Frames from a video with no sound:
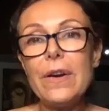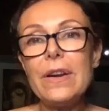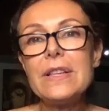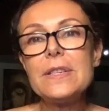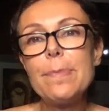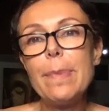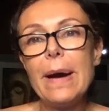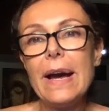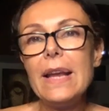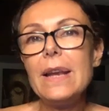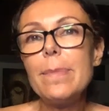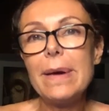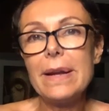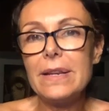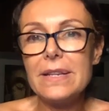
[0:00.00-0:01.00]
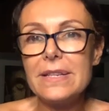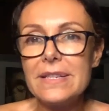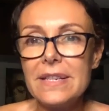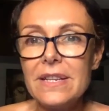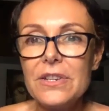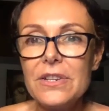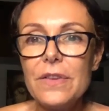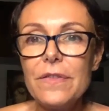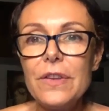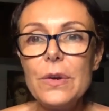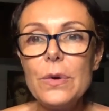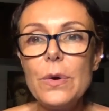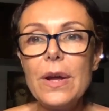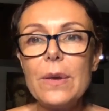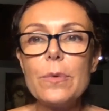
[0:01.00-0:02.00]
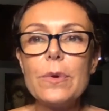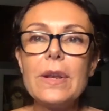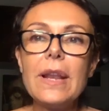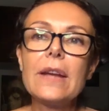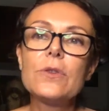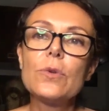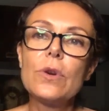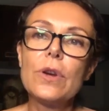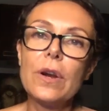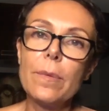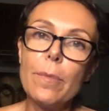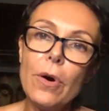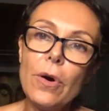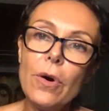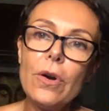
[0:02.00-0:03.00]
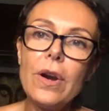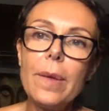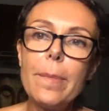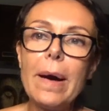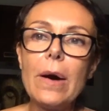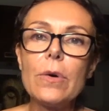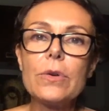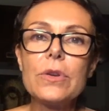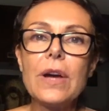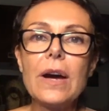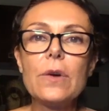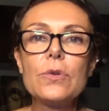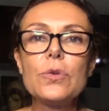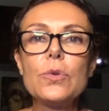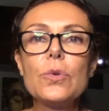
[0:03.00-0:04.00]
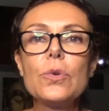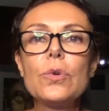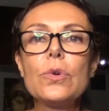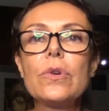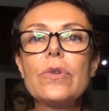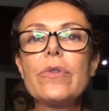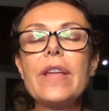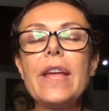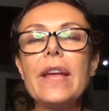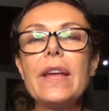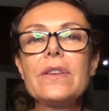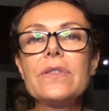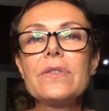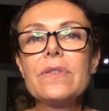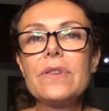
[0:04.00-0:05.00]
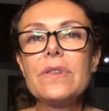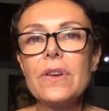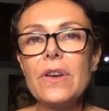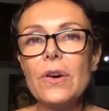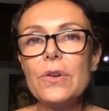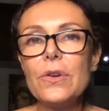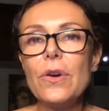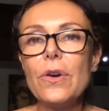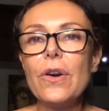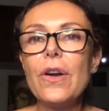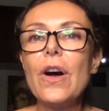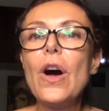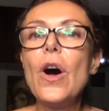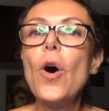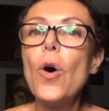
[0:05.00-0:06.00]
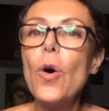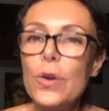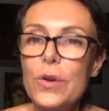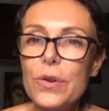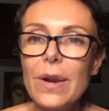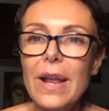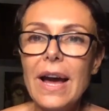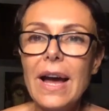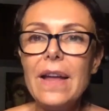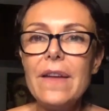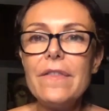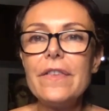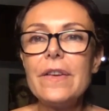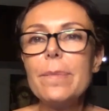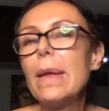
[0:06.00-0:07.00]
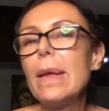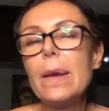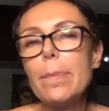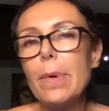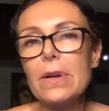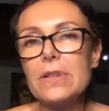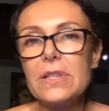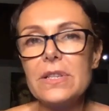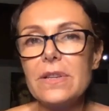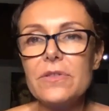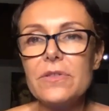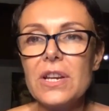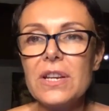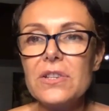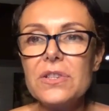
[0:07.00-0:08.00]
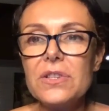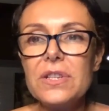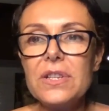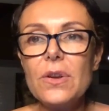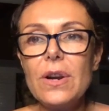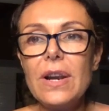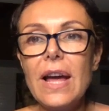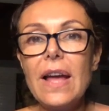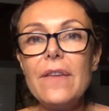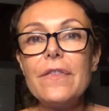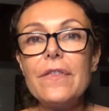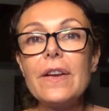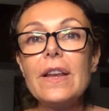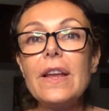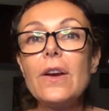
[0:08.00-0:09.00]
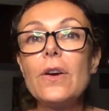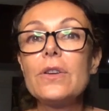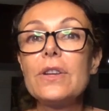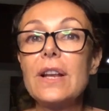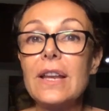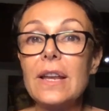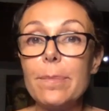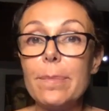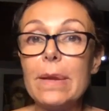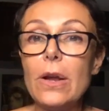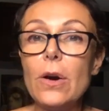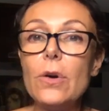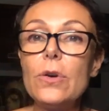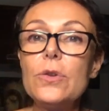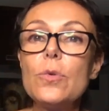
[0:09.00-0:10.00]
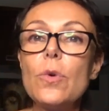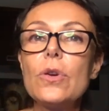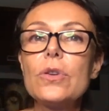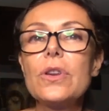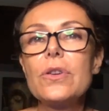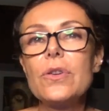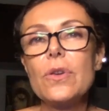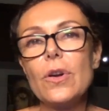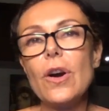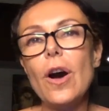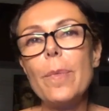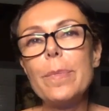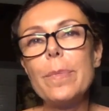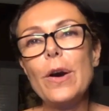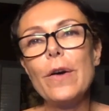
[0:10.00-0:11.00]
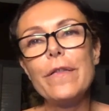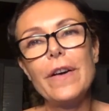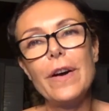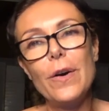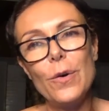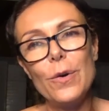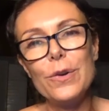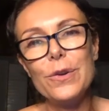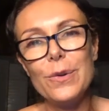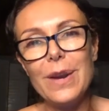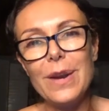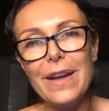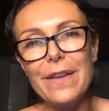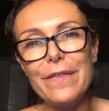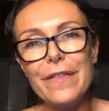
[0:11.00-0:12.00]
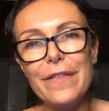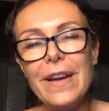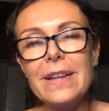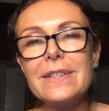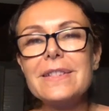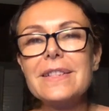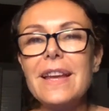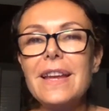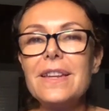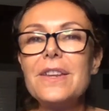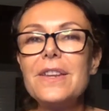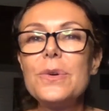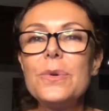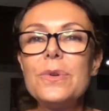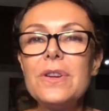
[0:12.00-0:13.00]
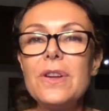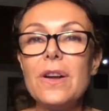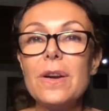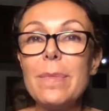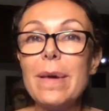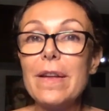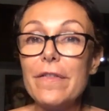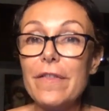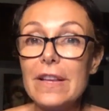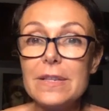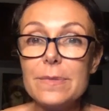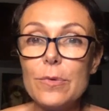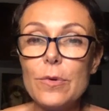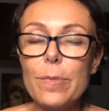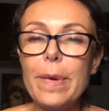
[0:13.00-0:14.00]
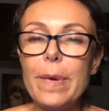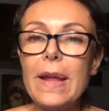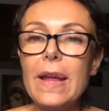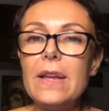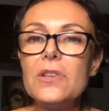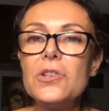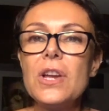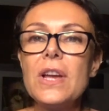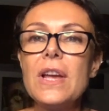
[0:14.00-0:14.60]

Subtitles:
inspired by this interview and would like to learn more about how to create, you know, your whole new life and make positive changes in your life, click on the link below to order your copy of A Whole New Life. And stay tuned on my Facebook page